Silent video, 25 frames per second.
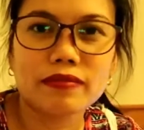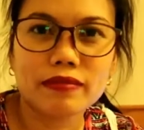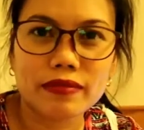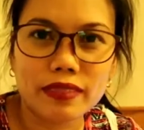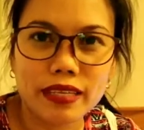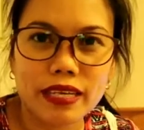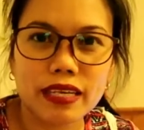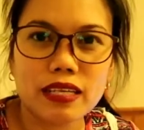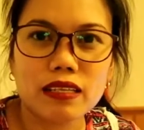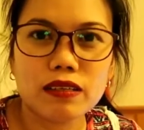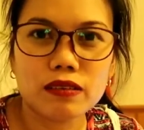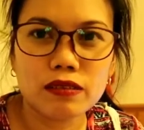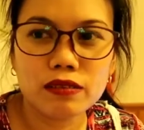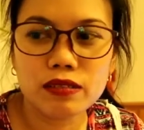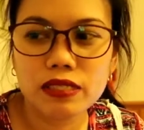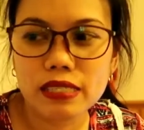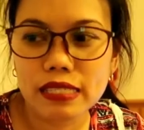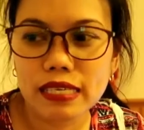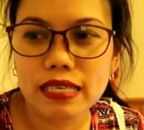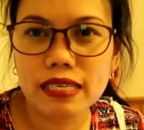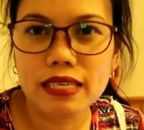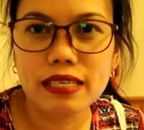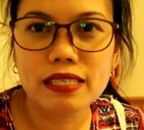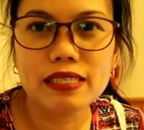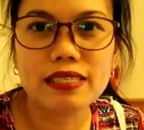Hello,
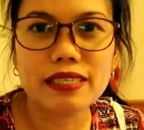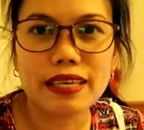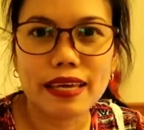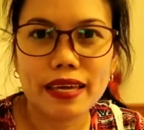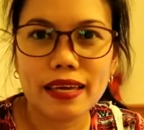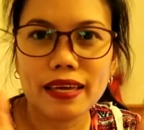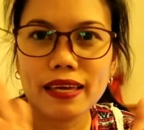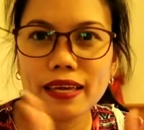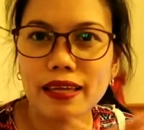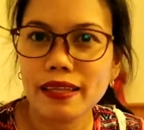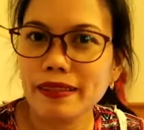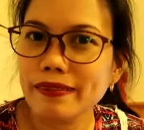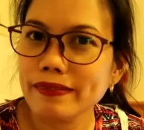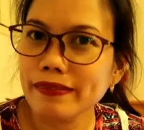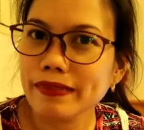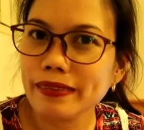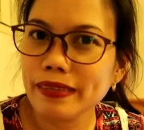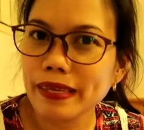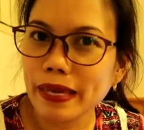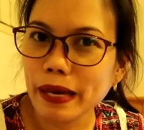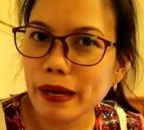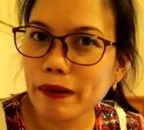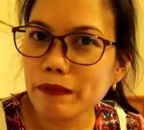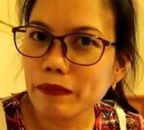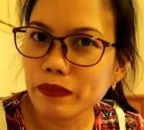Sis. And
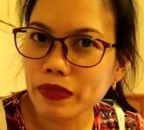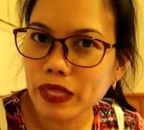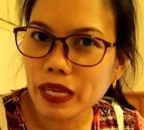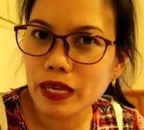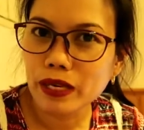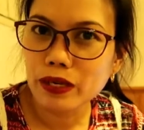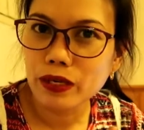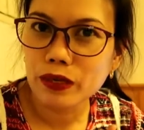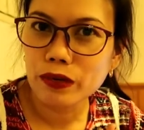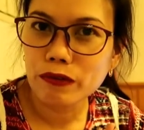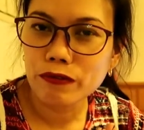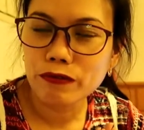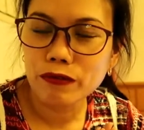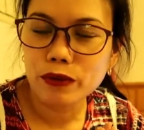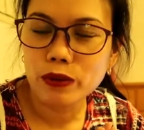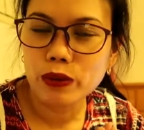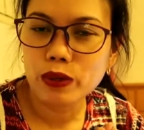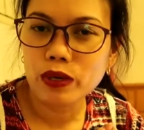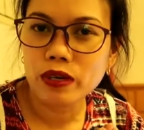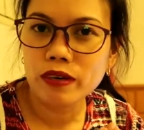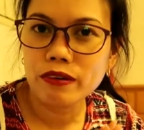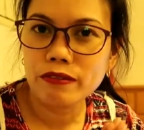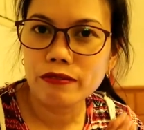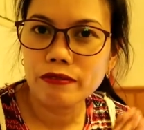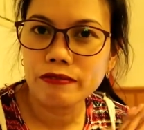yeah, thank you
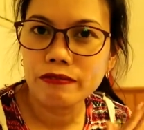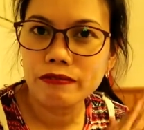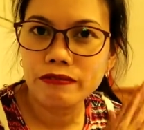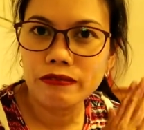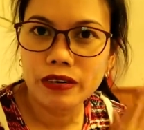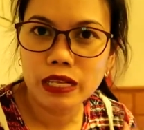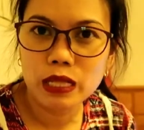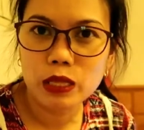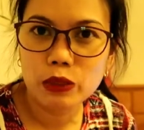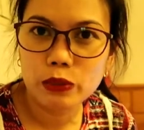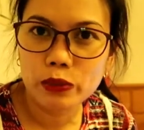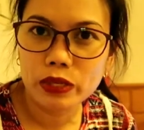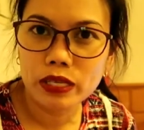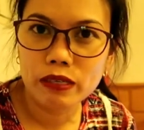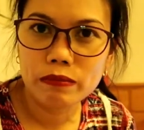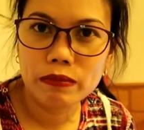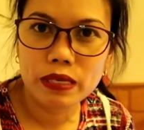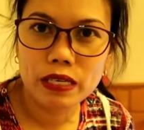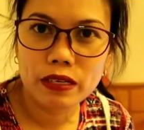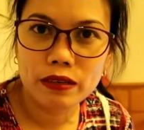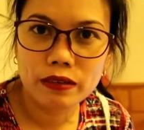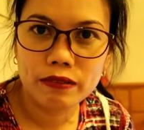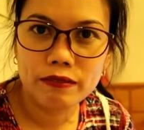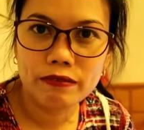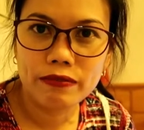for following me
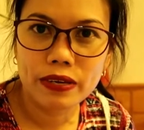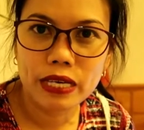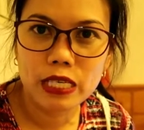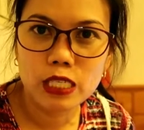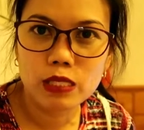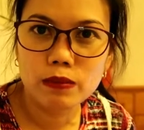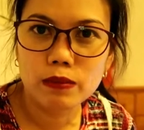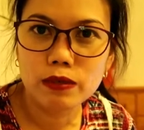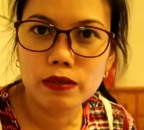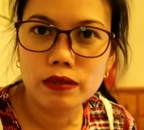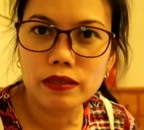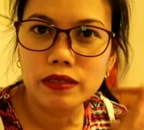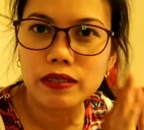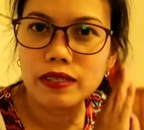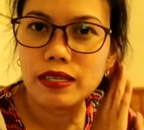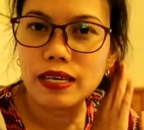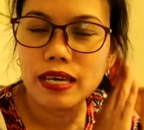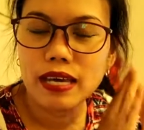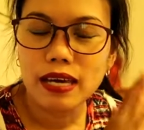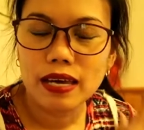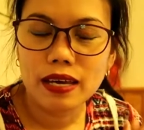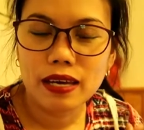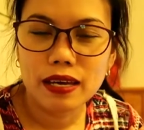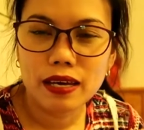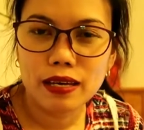on Facebook
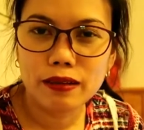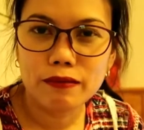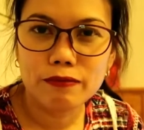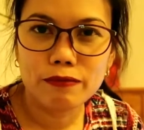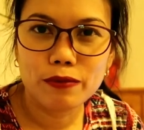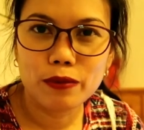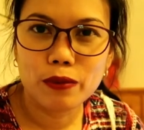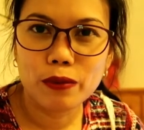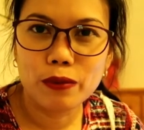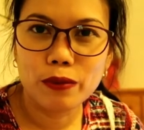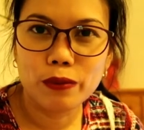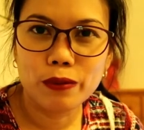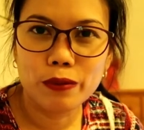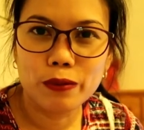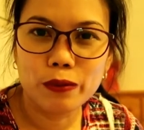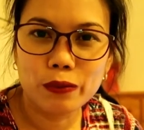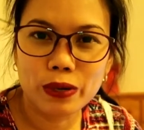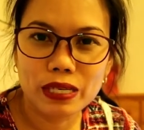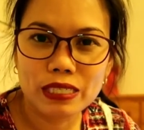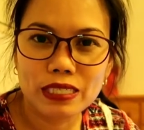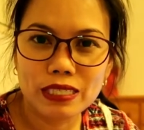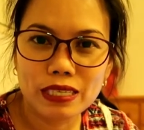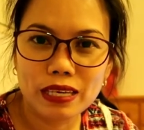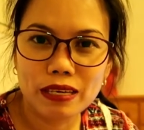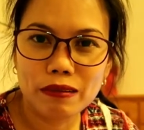and for
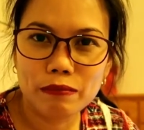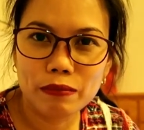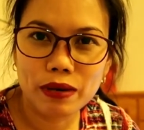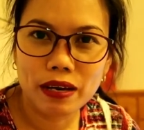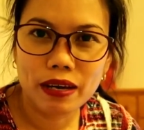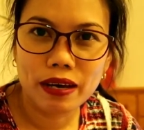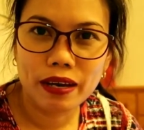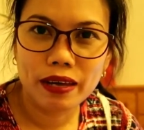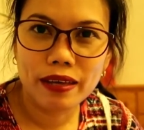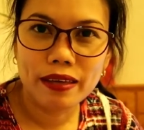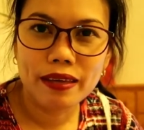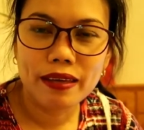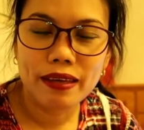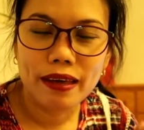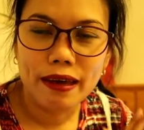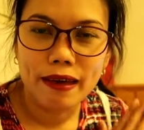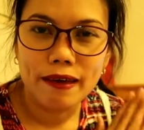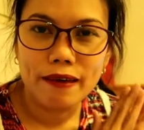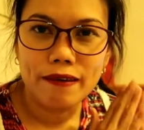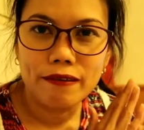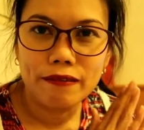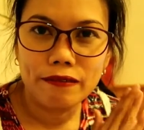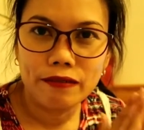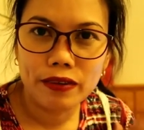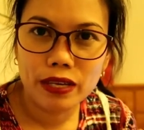watching my
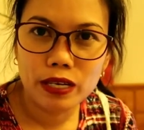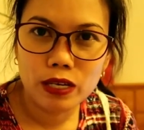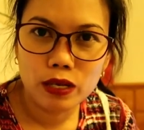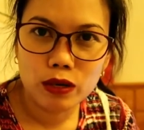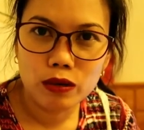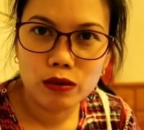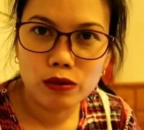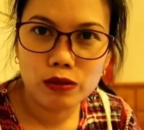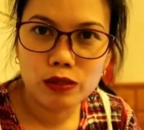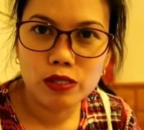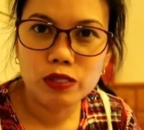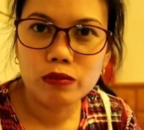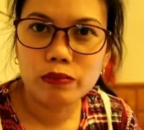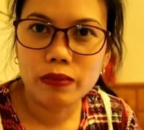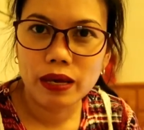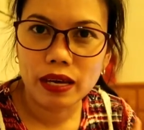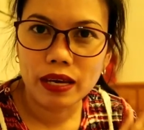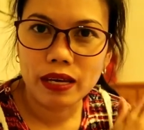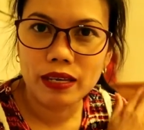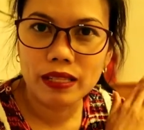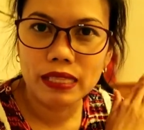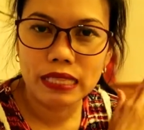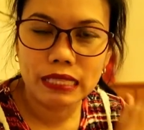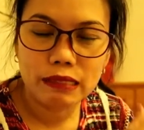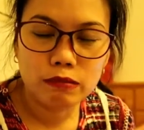videos,
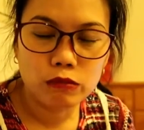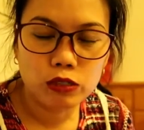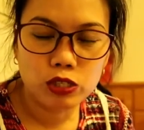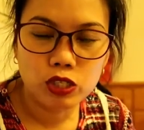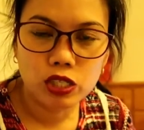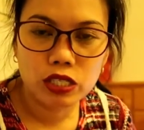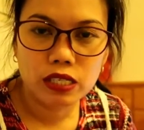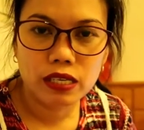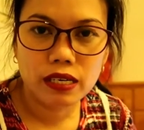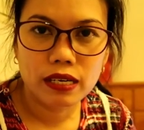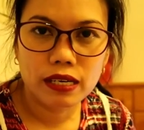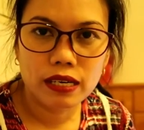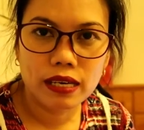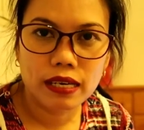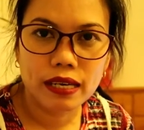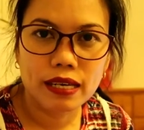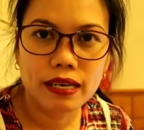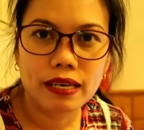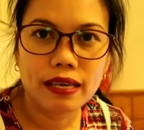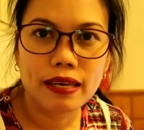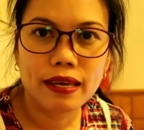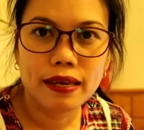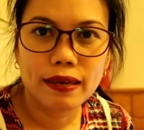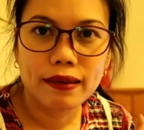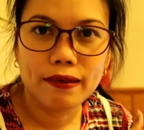my Tibos
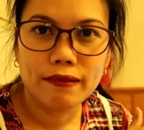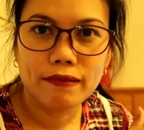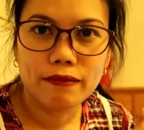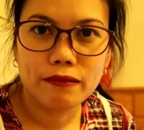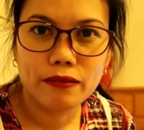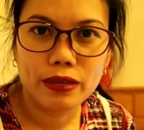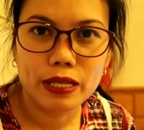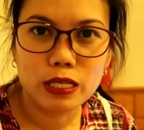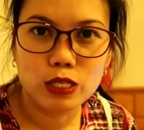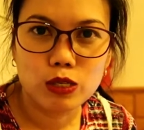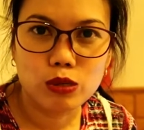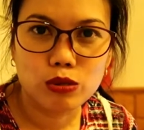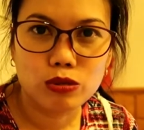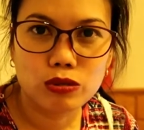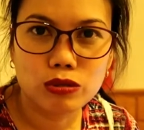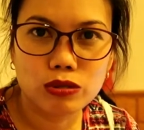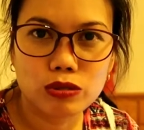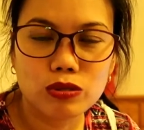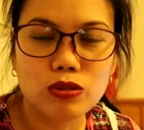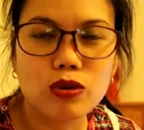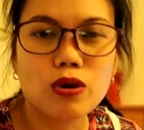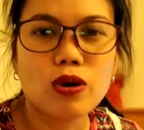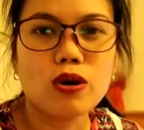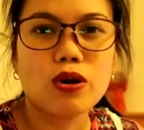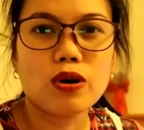Caring videos.
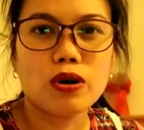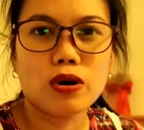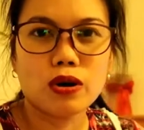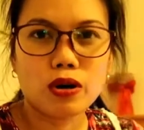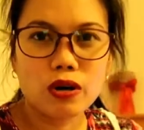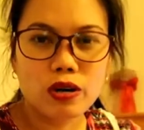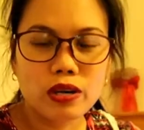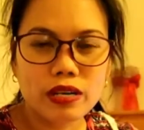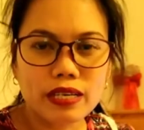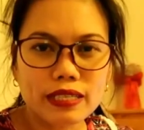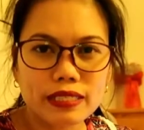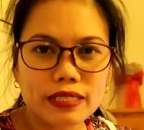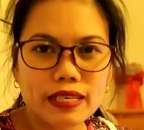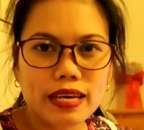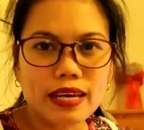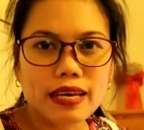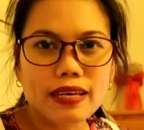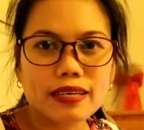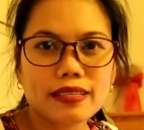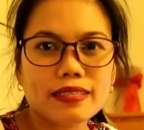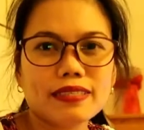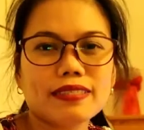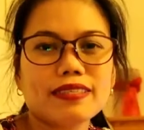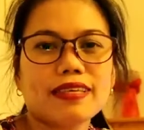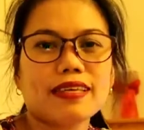Alright,
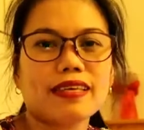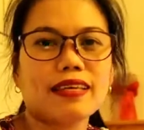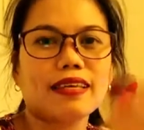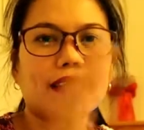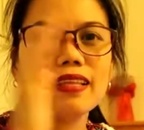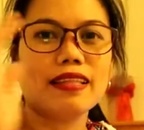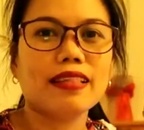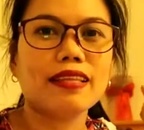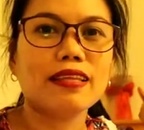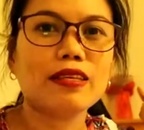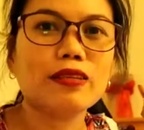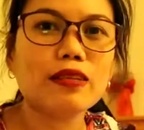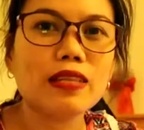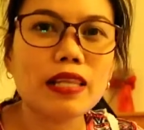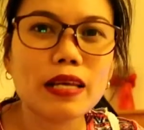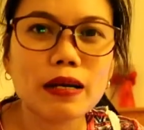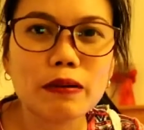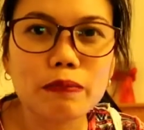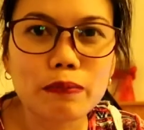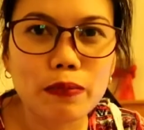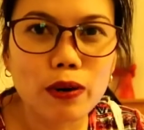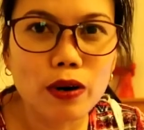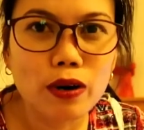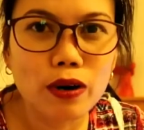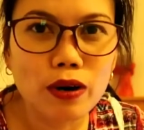guys. Yun lang
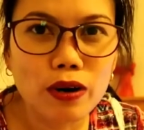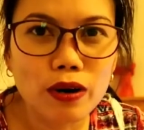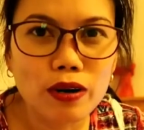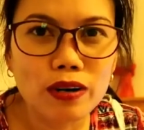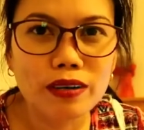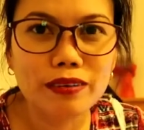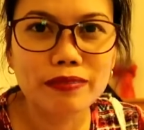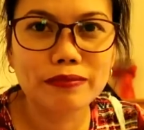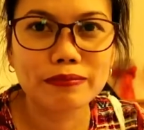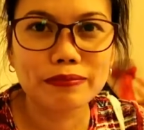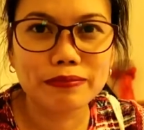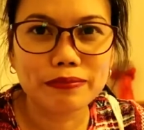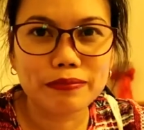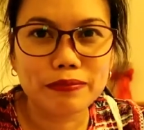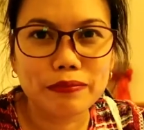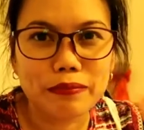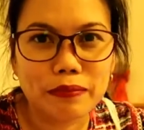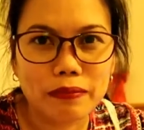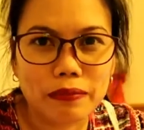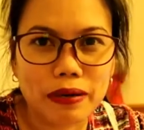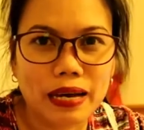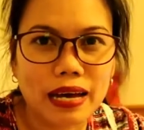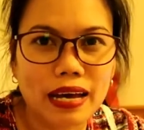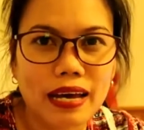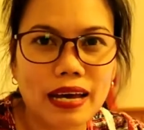po.
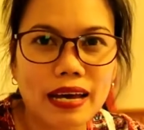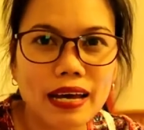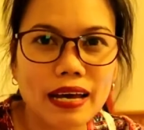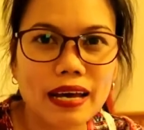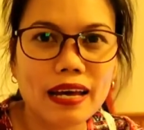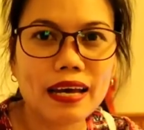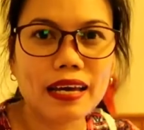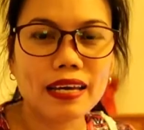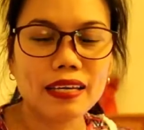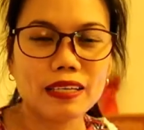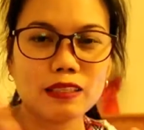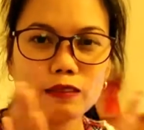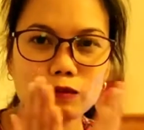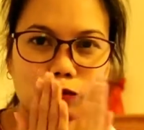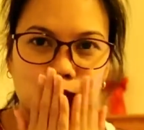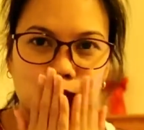Bye.